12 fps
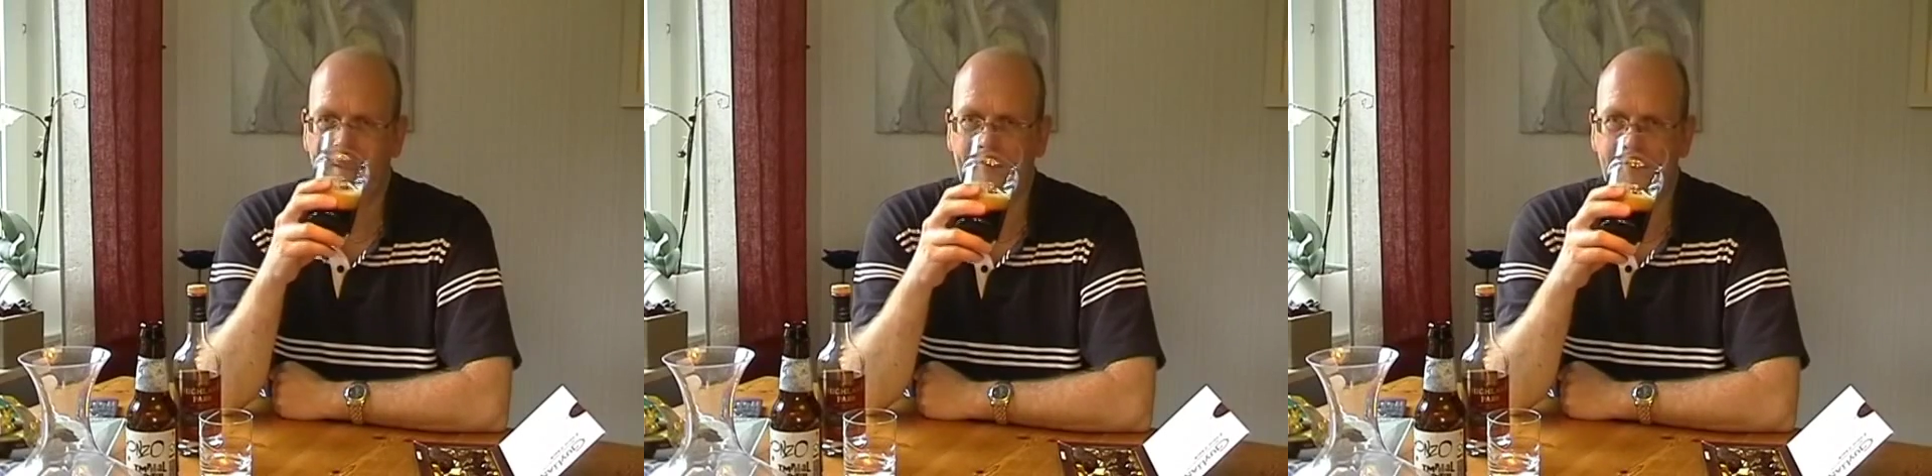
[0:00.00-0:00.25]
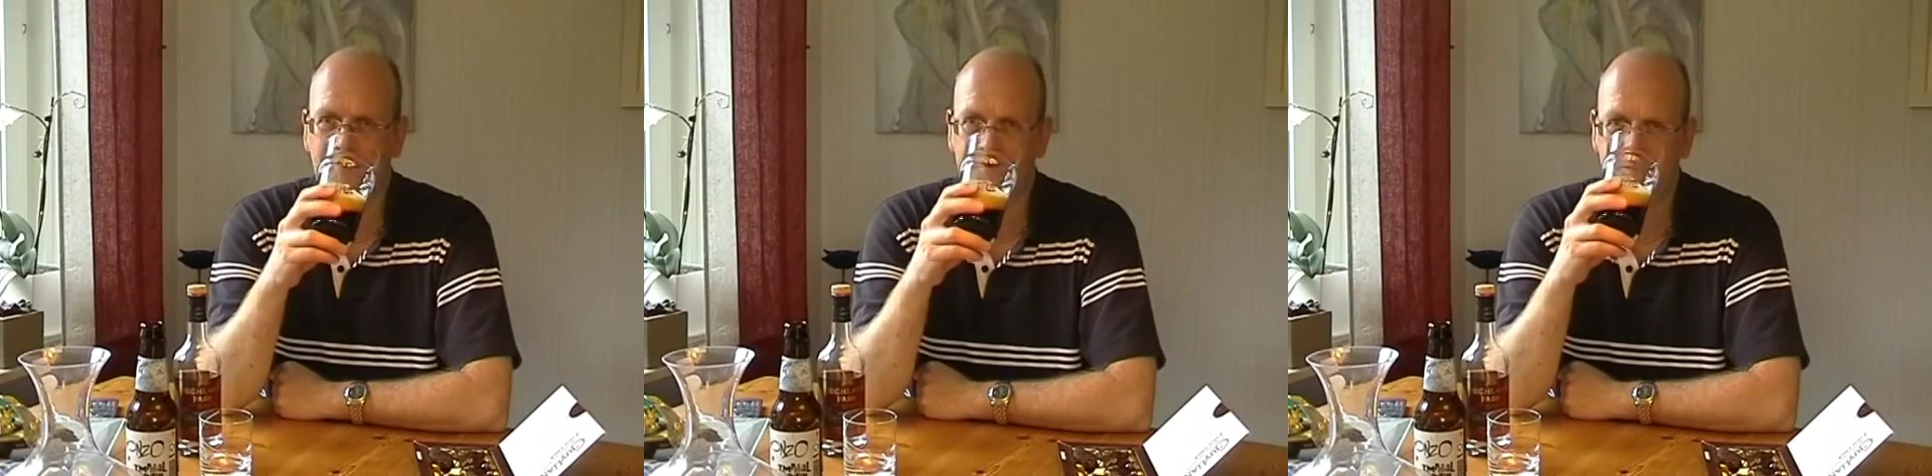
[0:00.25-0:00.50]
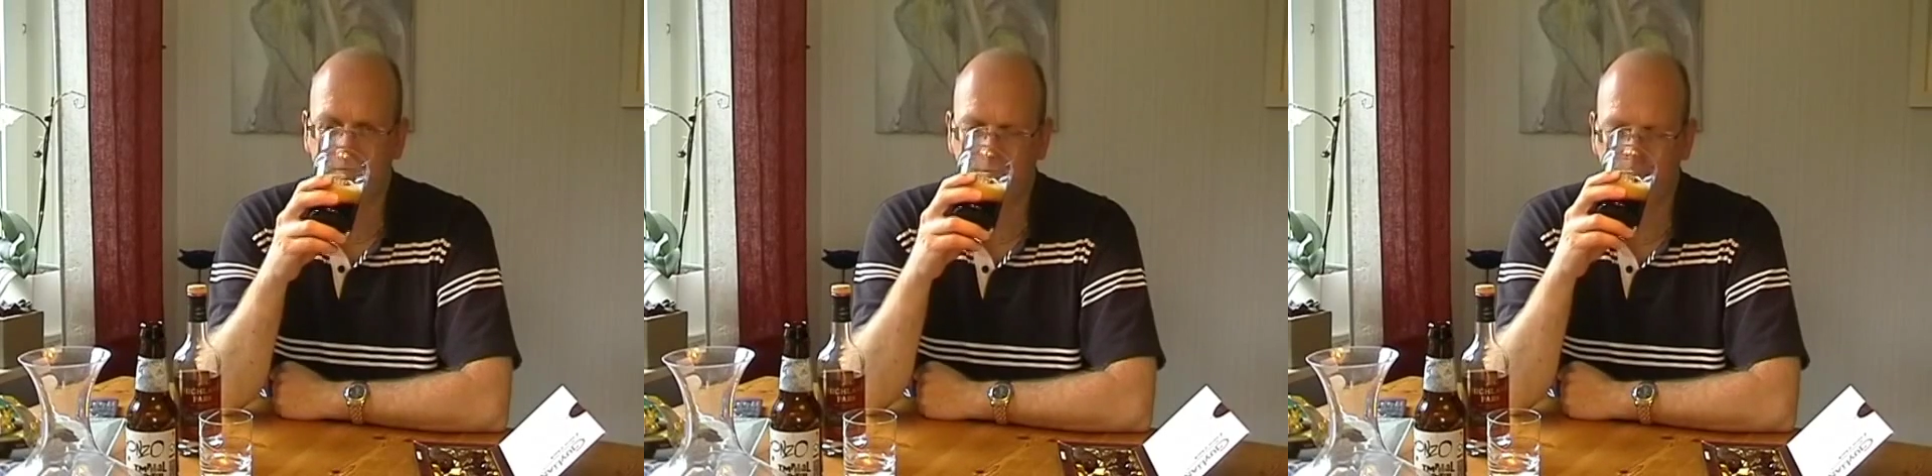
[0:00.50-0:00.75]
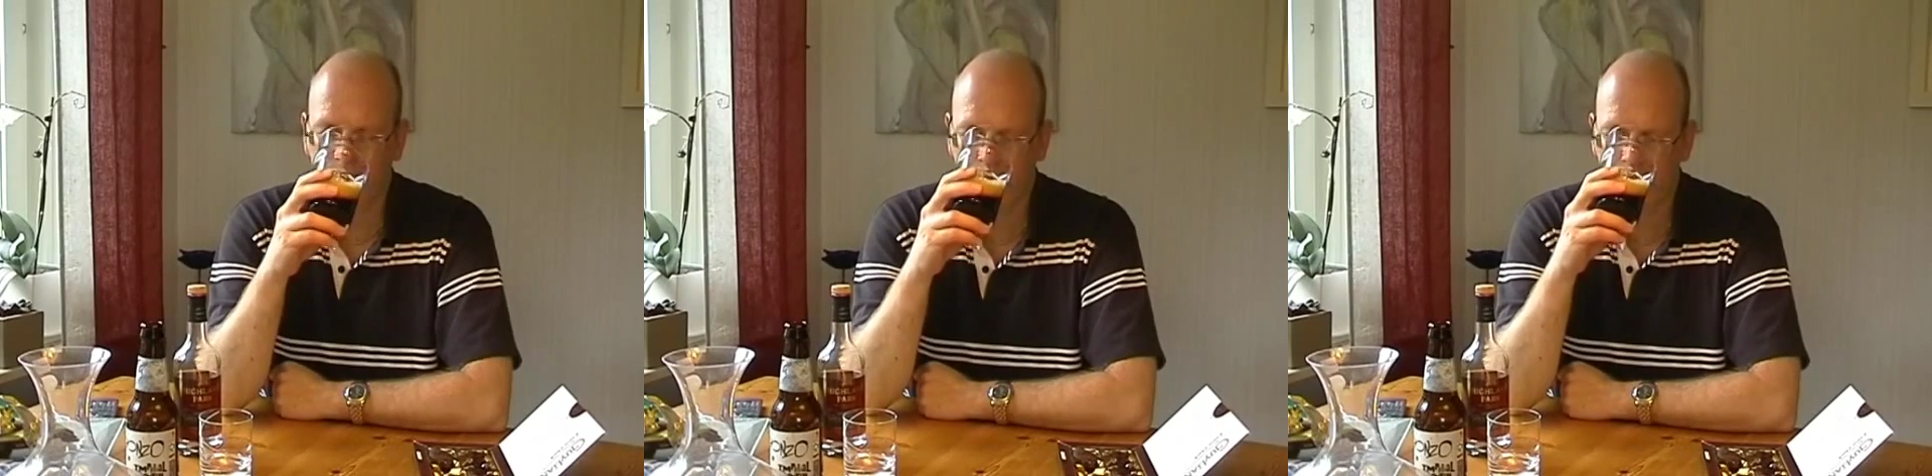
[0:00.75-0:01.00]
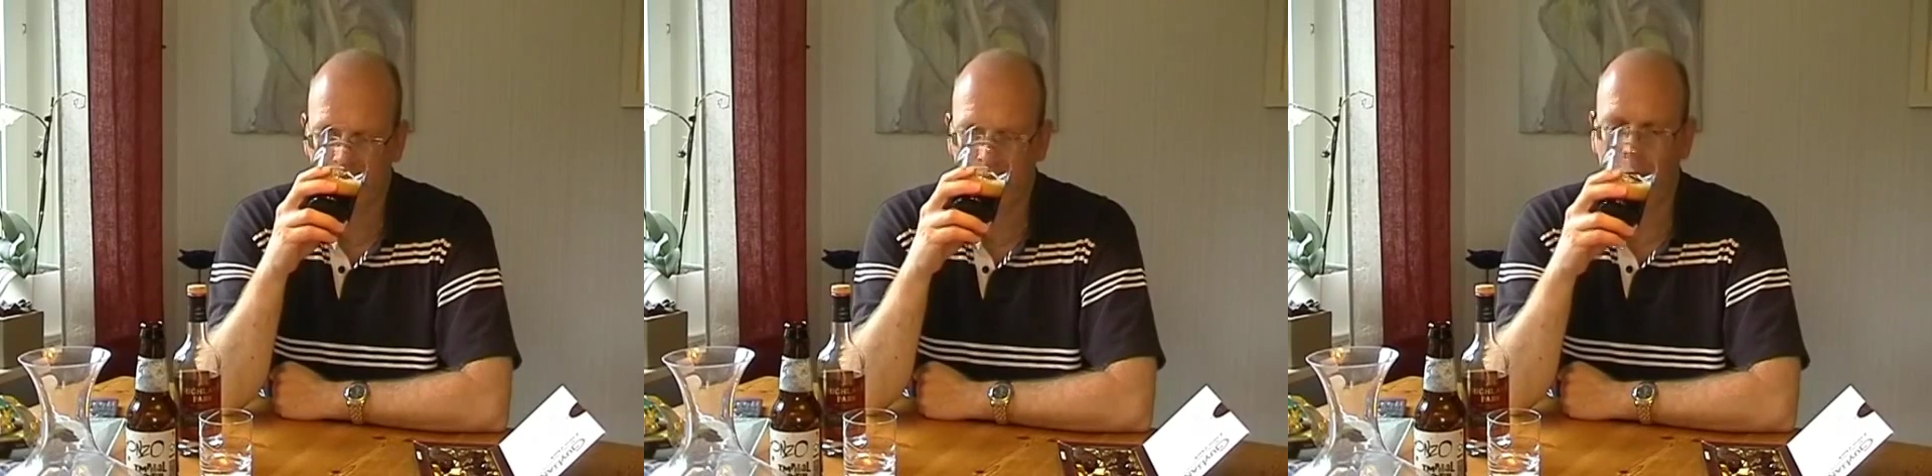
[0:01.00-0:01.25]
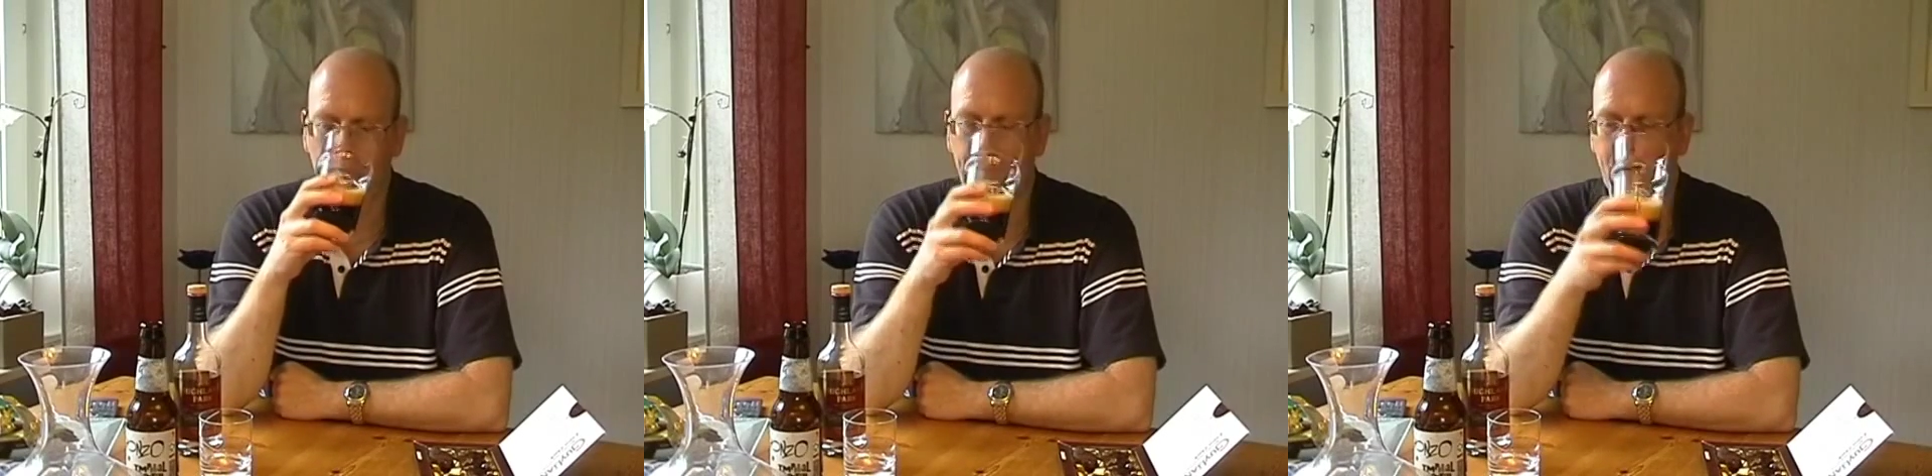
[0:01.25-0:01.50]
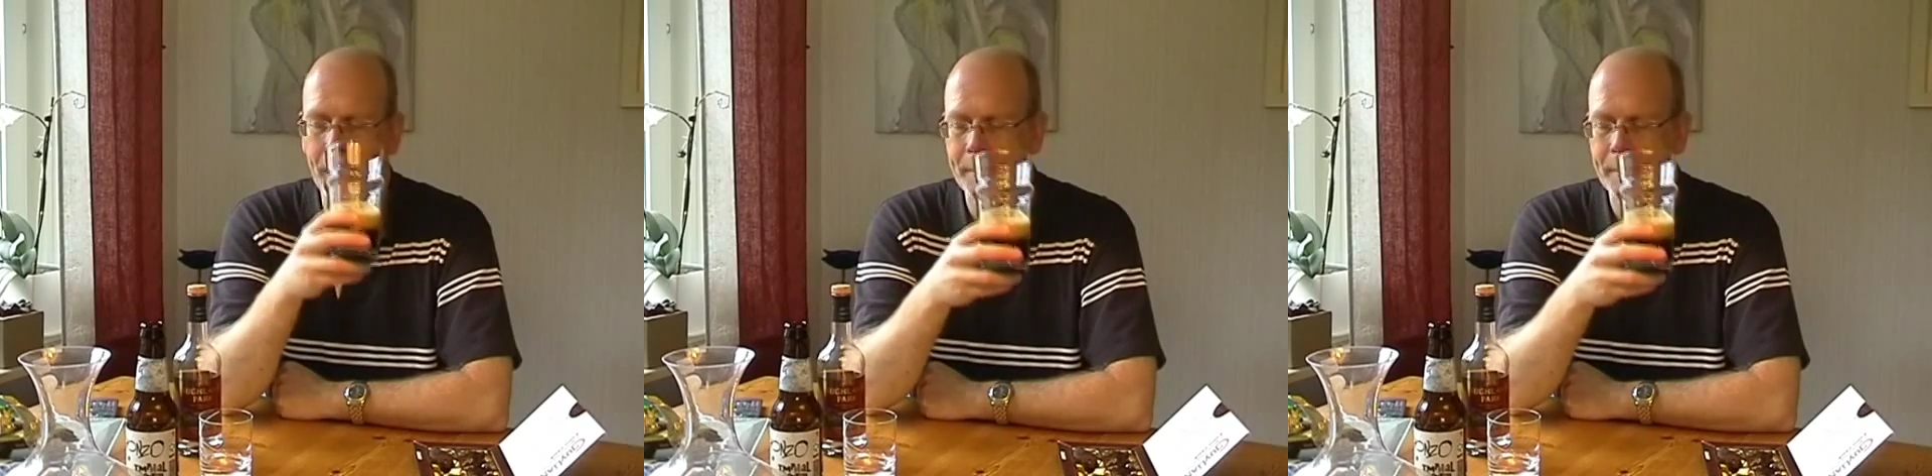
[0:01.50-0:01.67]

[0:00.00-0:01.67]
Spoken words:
characters pop